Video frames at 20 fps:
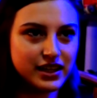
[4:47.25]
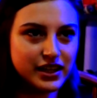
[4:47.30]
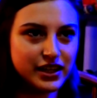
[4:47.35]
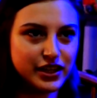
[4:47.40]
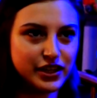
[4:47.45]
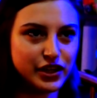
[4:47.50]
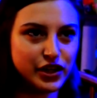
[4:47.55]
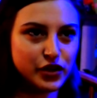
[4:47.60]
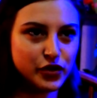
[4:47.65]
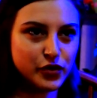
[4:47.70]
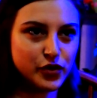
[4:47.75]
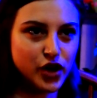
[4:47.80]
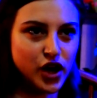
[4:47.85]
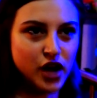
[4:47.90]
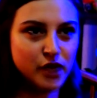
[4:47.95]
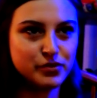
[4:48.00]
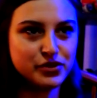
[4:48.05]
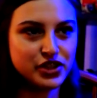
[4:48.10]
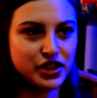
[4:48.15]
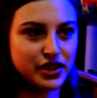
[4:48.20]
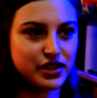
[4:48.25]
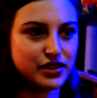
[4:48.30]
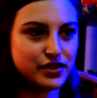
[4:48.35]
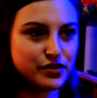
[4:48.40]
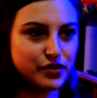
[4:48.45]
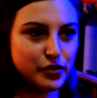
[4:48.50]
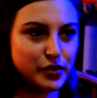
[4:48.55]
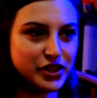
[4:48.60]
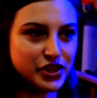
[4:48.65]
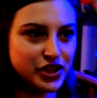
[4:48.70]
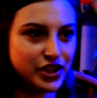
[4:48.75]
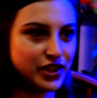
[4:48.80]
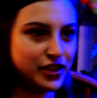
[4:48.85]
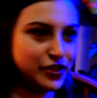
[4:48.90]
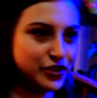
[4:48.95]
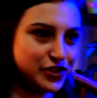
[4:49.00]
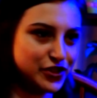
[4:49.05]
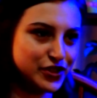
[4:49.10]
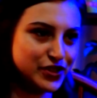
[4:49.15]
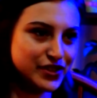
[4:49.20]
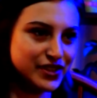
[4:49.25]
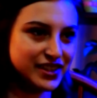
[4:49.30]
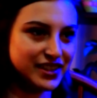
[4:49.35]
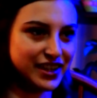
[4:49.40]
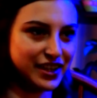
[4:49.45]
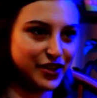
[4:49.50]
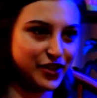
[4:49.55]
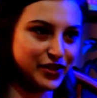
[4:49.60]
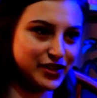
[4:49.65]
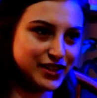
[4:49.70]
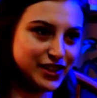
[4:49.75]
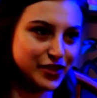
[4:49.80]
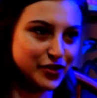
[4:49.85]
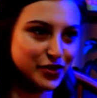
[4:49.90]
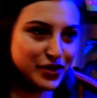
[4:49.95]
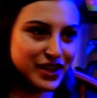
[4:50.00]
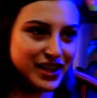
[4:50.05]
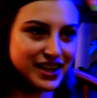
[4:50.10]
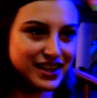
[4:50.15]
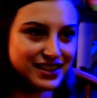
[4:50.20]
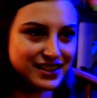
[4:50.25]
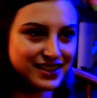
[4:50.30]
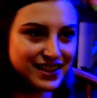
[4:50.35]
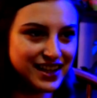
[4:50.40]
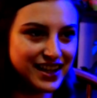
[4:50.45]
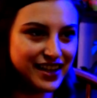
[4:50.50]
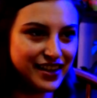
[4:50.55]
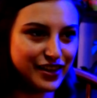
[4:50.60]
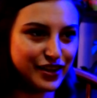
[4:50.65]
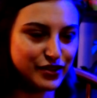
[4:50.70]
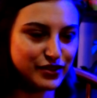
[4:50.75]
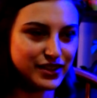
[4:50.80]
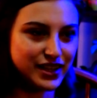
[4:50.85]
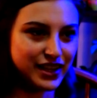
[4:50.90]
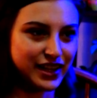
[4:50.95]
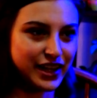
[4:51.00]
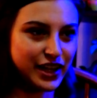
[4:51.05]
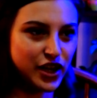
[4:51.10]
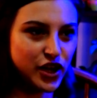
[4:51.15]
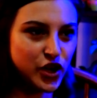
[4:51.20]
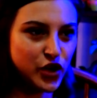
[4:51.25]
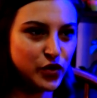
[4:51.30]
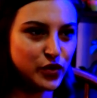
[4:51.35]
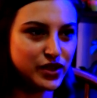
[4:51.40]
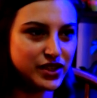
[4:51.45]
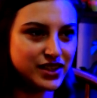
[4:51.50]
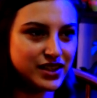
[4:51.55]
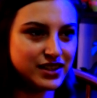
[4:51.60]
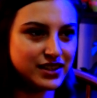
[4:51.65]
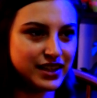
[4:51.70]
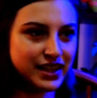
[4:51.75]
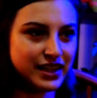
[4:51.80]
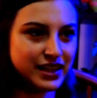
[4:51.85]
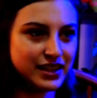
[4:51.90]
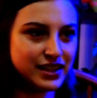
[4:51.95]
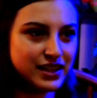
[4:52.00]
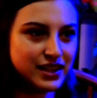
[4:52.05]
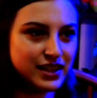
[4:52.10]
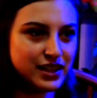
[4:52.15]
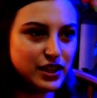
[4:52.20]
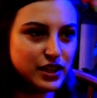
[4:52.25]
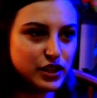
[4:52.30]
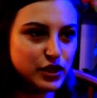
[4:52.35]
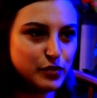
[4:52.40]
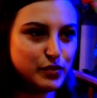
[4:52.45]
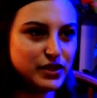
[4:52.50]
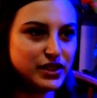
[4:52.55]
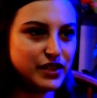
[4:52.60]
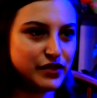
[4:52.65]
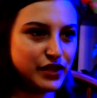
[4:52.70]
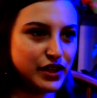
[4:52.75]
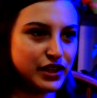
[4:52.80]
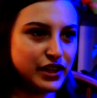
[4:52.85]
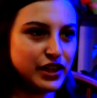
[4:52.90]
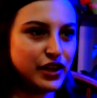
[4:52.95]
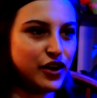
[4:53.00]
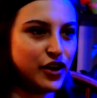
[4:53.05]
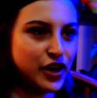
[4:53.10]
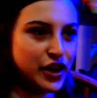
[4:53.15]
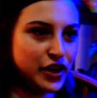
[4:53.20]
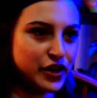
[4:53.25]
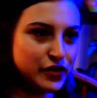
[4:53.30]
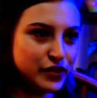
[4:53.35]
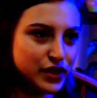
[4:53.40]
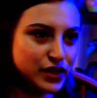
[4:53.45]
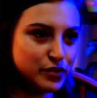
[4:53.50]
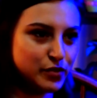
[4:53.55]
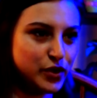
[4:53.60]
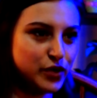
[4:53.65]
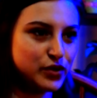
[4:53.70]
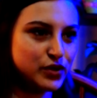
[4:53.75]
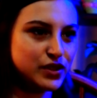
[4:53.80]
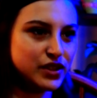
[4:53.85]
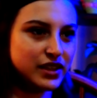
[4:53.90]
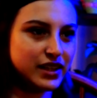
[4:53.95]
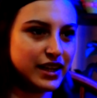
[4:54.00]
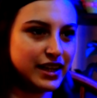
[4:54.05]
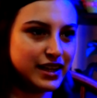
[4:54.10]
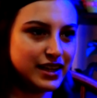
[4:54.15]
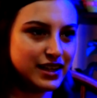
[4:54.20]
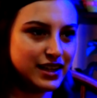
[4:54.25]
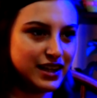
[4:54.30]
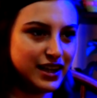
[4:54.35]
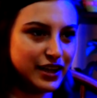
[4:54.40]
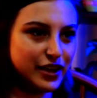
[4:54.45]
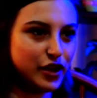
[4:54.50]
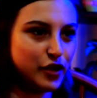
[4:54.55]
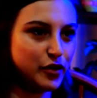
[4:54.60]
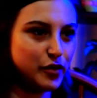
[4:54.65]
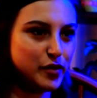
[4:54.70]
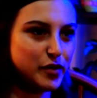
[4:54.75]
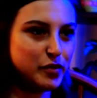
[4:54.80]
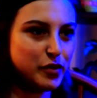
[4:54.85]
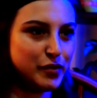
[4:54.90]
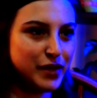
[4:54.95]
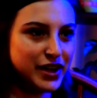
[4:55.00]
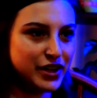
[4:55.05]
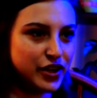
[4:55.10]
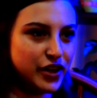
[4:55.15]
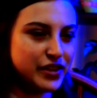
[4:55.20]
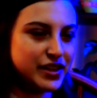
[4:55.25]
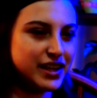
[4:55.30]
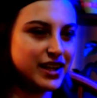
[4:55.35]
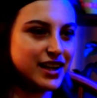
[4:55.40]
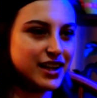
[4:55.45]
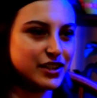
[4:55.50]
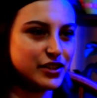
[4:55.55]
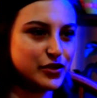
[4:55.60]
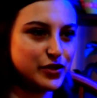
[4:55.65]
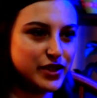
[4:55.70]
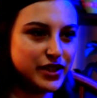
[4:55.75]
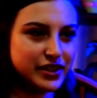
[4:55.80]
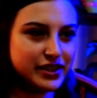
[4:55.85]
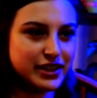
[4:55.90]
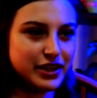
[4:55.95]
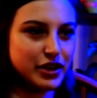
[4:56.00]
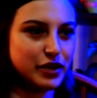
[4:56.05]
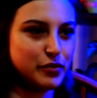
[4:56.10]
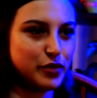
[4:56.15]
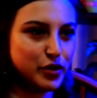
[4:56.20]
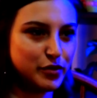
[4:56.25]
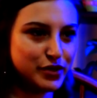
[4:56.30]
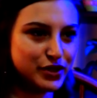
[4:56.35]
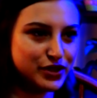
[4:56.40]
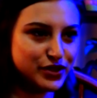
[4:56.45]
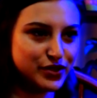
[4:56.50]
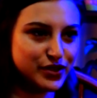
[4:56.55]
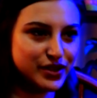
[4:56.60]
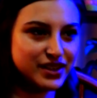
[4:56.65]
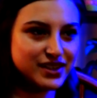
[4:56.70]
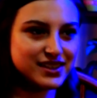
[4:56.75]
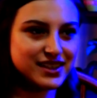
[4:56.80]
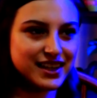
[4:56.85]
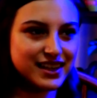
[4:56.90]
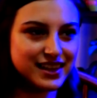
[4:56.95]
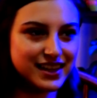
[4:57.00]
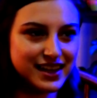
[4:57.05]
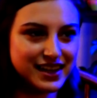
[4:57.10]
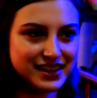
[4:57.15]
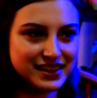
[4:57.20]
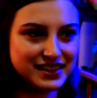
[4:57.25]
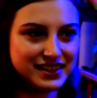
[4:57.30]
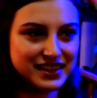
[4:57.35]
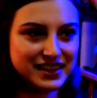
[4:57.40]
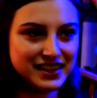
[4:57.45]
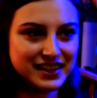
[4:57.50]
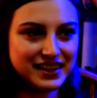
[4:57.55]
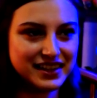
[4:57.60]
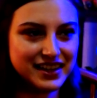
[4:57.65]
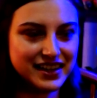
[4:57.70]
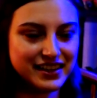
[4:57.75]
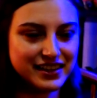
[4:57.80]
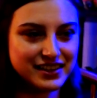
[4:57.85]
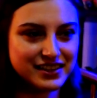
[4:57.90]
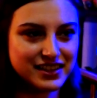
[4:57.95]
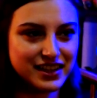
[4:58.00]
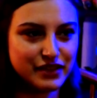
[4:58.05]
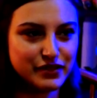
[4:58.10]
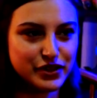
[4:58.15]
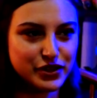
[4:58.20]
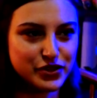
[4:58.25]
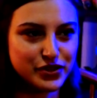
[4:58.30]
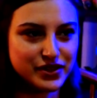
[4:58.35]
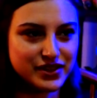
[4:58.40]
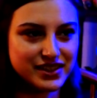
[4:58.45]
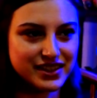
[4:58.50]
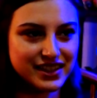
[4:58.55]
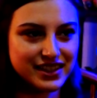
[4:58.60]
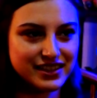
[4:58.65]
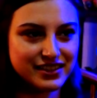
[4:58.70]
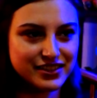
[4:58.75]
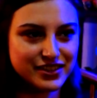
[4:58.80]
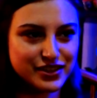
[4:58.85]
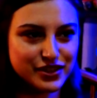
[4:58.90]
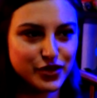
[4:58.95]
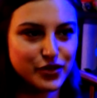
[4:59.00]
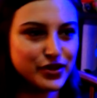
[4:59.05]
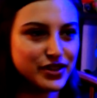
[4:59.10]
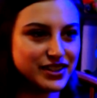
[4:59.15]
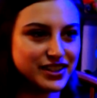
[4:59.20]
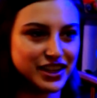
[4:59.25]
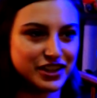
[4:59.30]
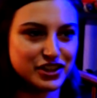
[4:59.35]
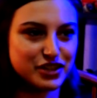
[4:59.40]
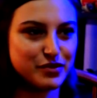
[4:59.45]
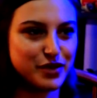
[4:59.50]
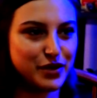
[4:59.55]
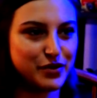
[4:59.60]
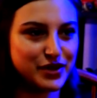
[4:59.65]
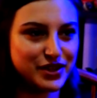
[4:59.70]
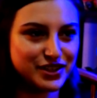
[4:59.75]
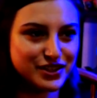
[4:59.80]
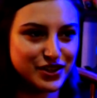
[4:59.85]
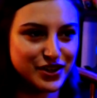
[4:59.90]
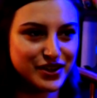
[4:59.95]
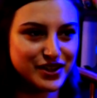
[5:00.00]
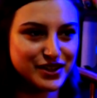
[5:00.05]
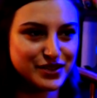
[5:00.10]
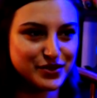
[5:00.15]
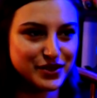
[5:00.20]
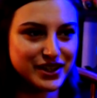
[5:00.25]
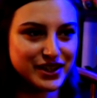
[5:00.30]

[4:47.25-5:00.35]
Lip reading: you know, objects from ancient cultures and like all these other things that are saying like, oh, this is like specifically art, as opposed to like, I don't know, that people might not think it has a utilitarian purpose or things like that. Like, I think it's kind of interesting. Just the whole discussion about what is art is really